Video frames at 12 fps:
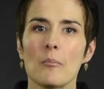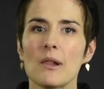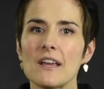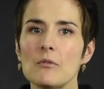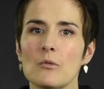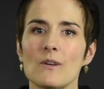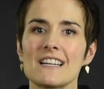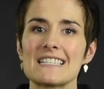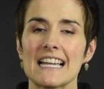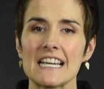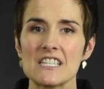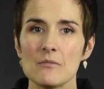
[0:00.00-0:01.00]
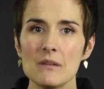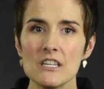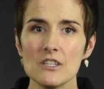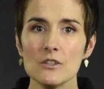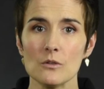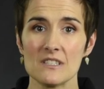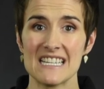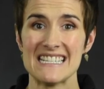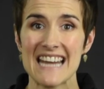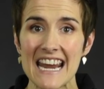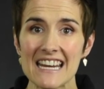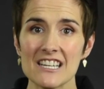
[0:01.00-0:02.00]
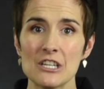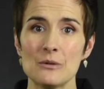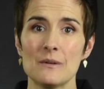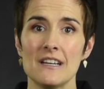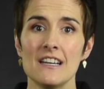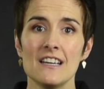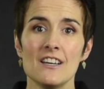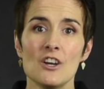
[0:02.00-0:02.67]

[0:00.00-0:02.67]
play with what it's like to be you, to date you, and